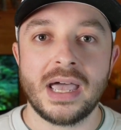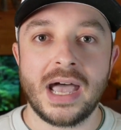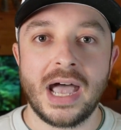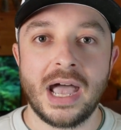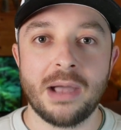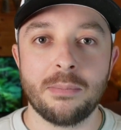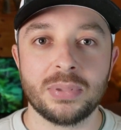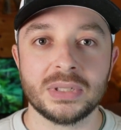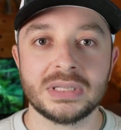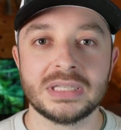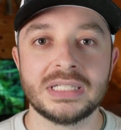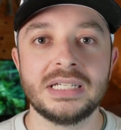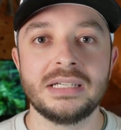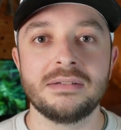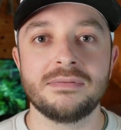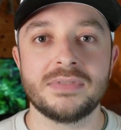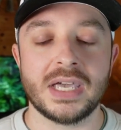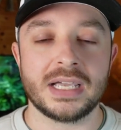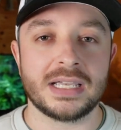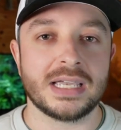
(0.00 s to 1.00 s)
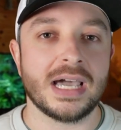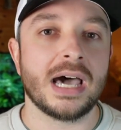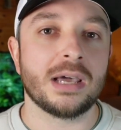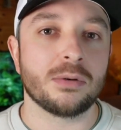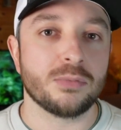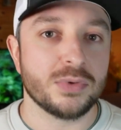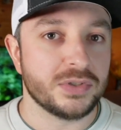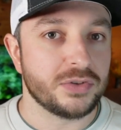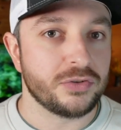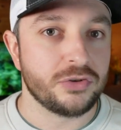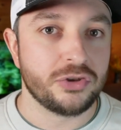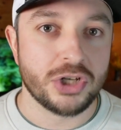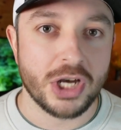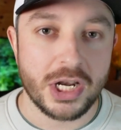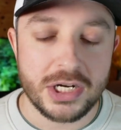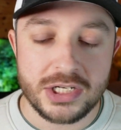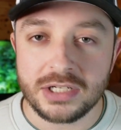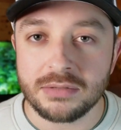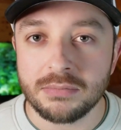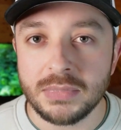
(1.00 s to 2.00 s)
I believed that God was
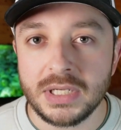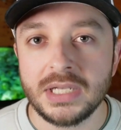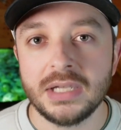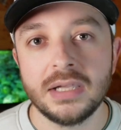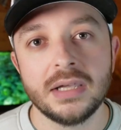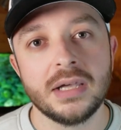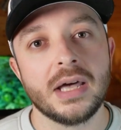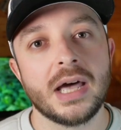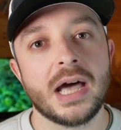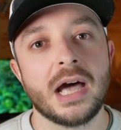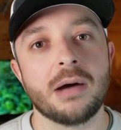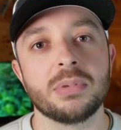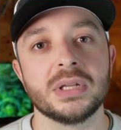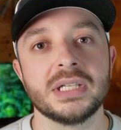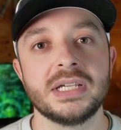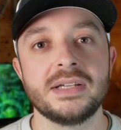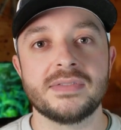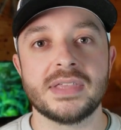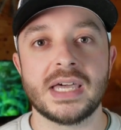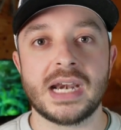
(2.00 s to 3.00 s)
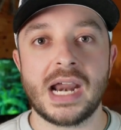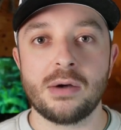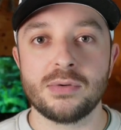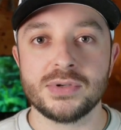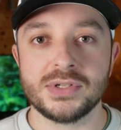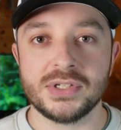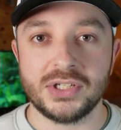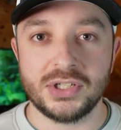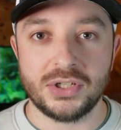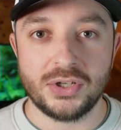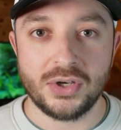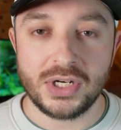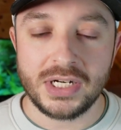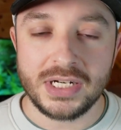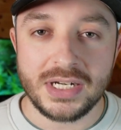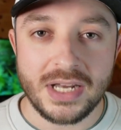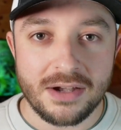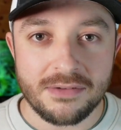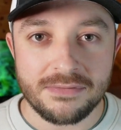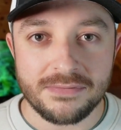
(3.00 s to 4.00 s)
judging me. I believed that I wasn't good
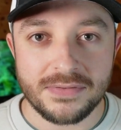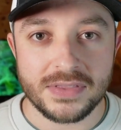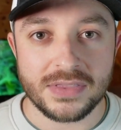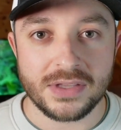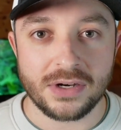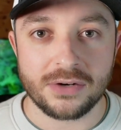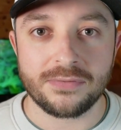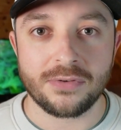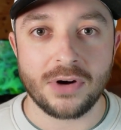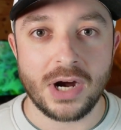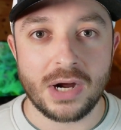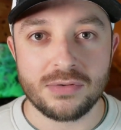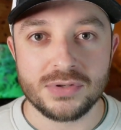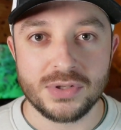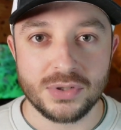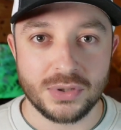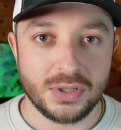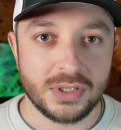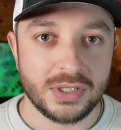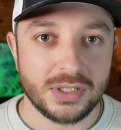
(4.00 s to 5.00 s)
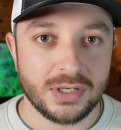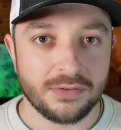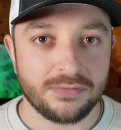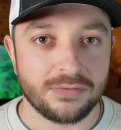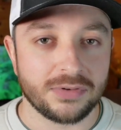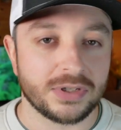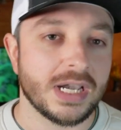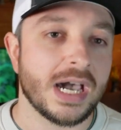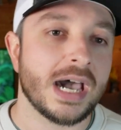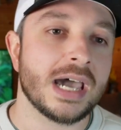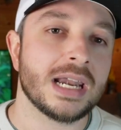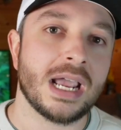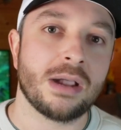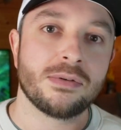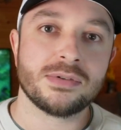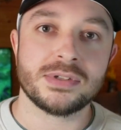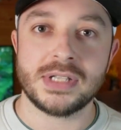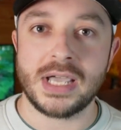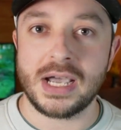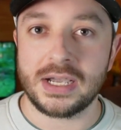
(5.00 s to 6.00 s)
enough, and therefore I wasn't good enough for God. I
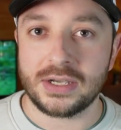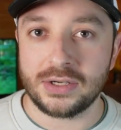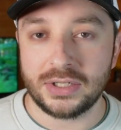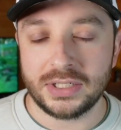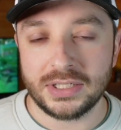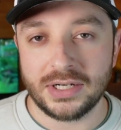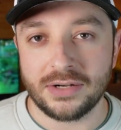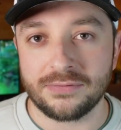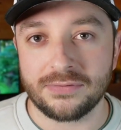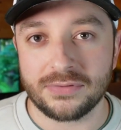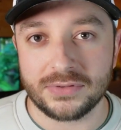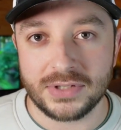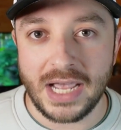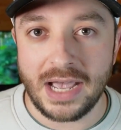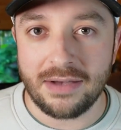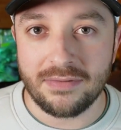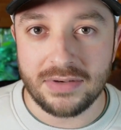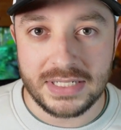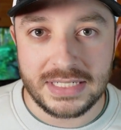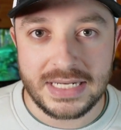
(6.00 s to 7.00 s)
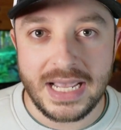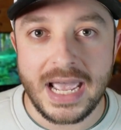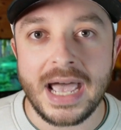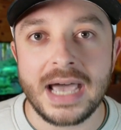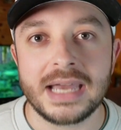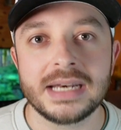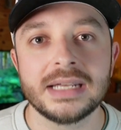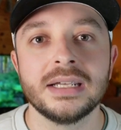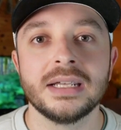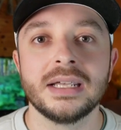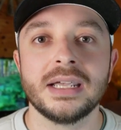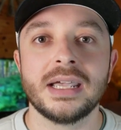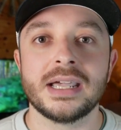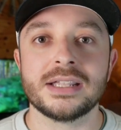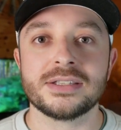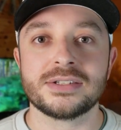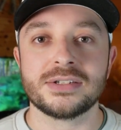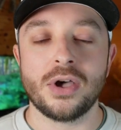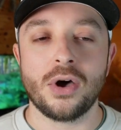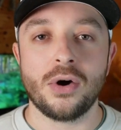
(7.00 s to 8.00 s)
was not good enough to have a dad.
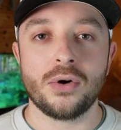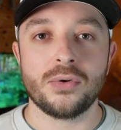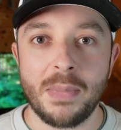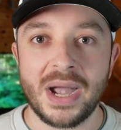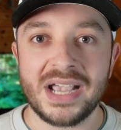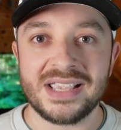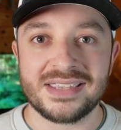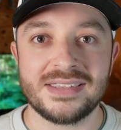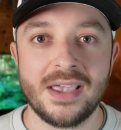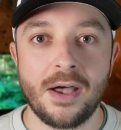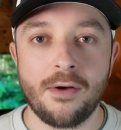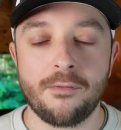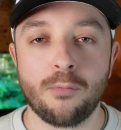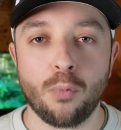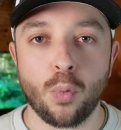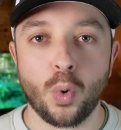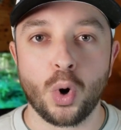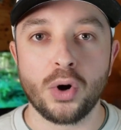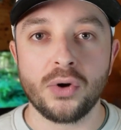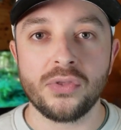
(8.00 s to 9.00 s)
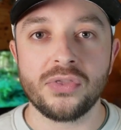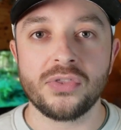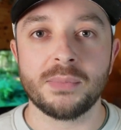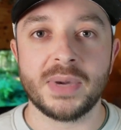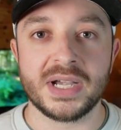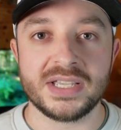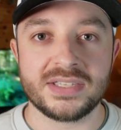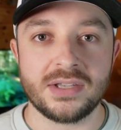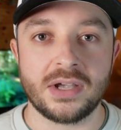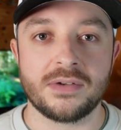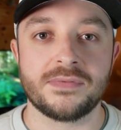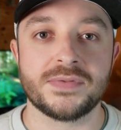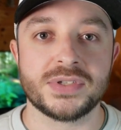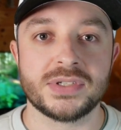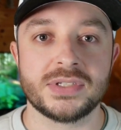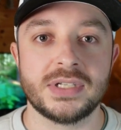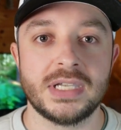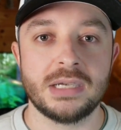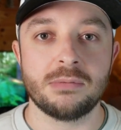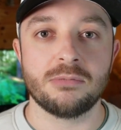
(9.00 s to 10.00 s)
And so my self worth and my self
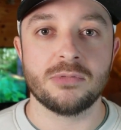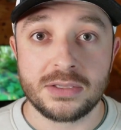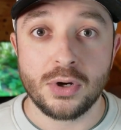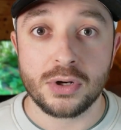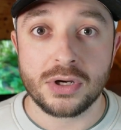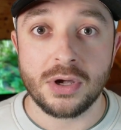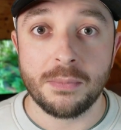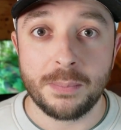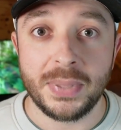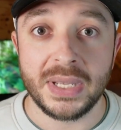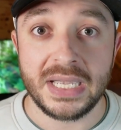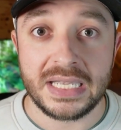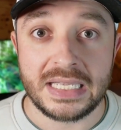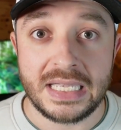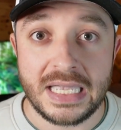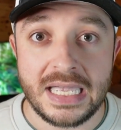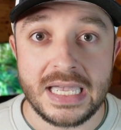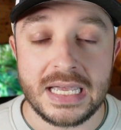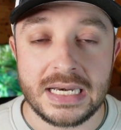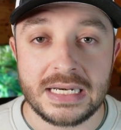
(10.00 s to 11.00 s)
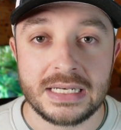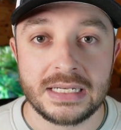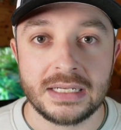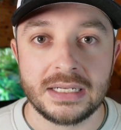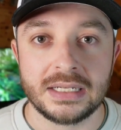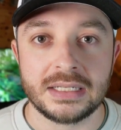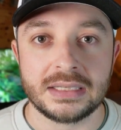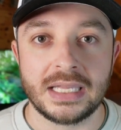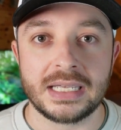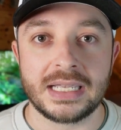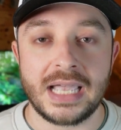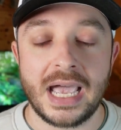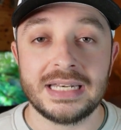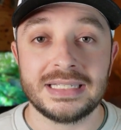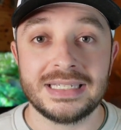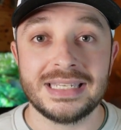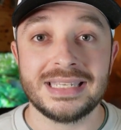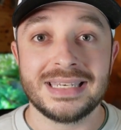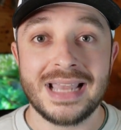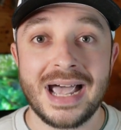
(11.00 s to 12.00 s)
esteem took a big hit. Like I
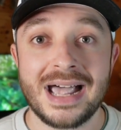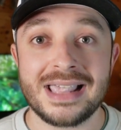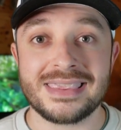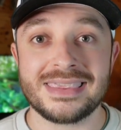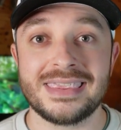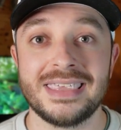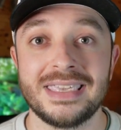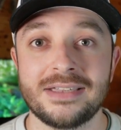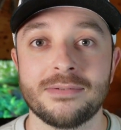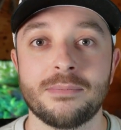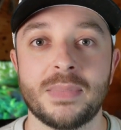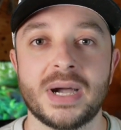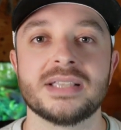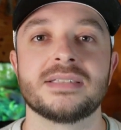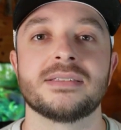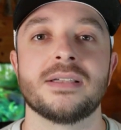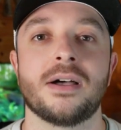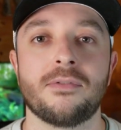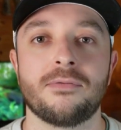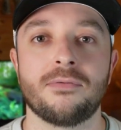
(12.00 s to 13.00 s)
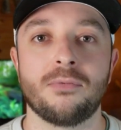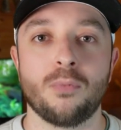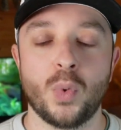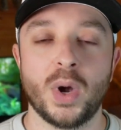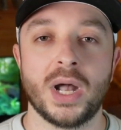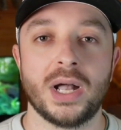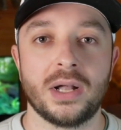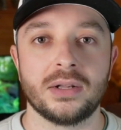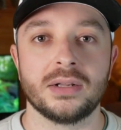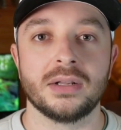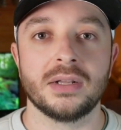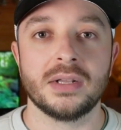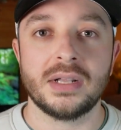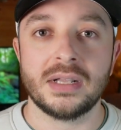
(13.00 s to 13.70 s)
did not think of myself well.